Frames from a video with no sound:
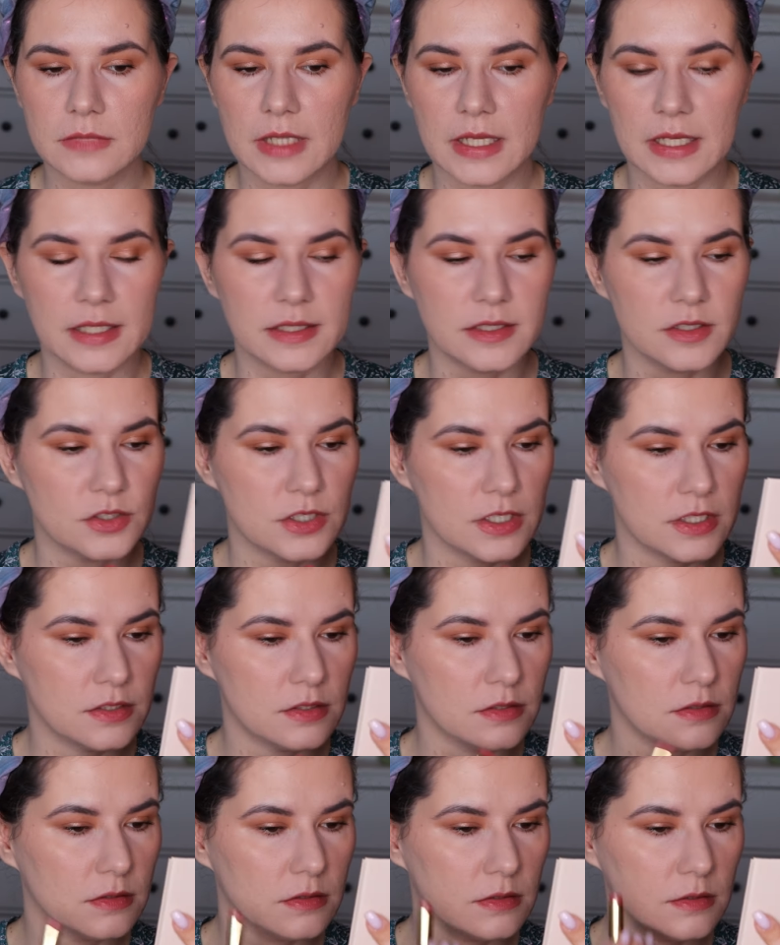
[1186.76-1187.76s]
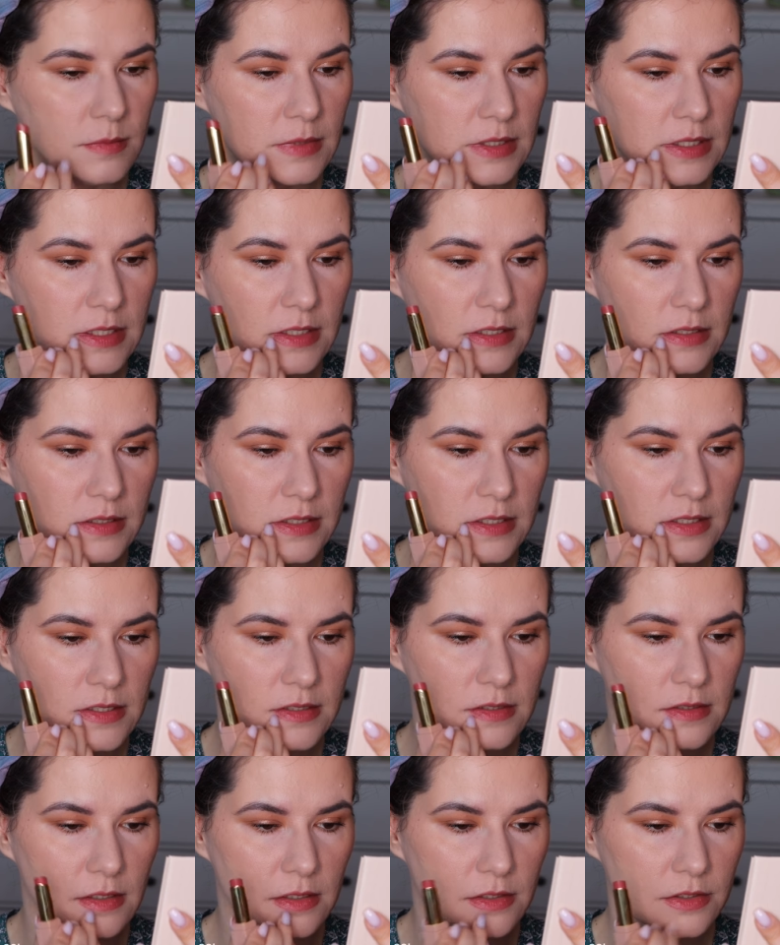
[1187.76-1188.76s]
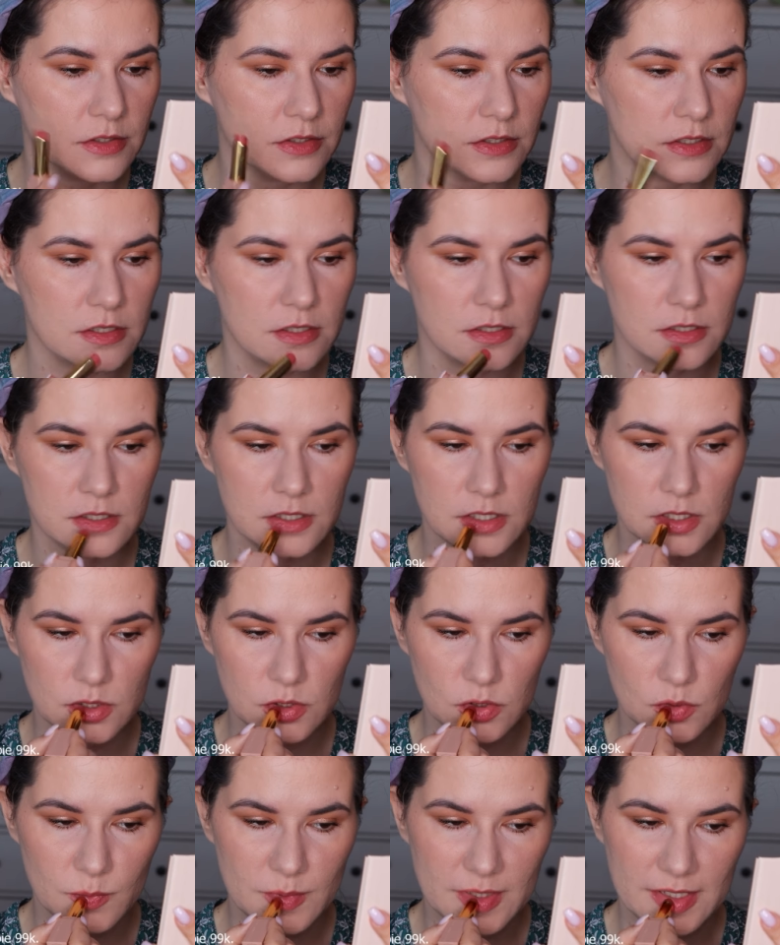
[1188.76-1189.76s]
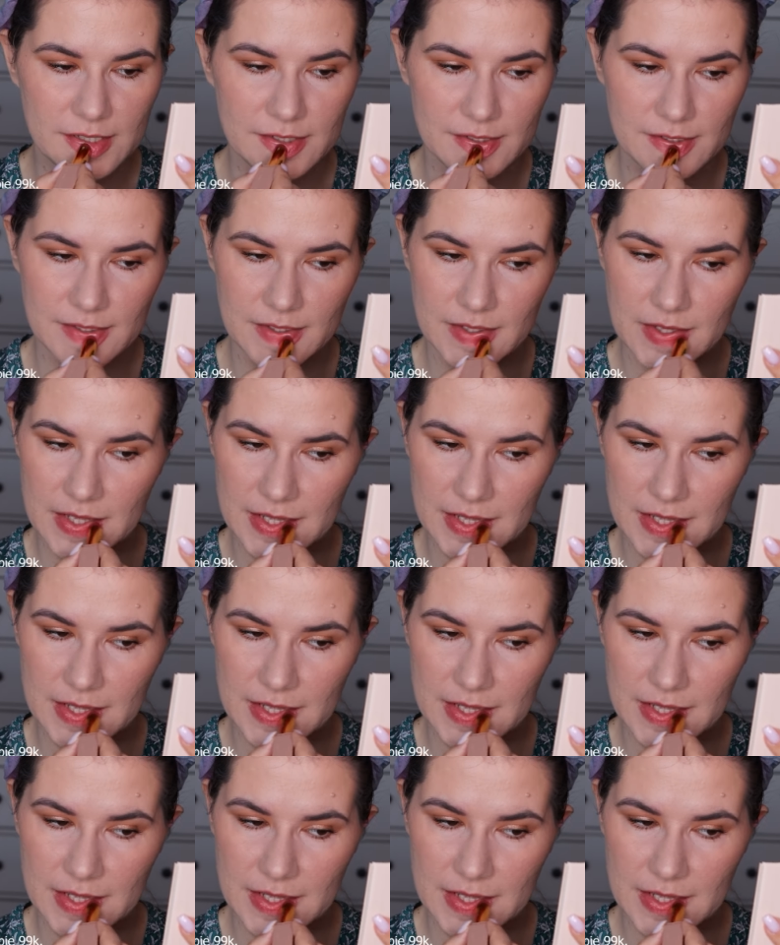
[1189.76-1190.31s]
I like this shade too. Oh my god, look at the swatch. So bad.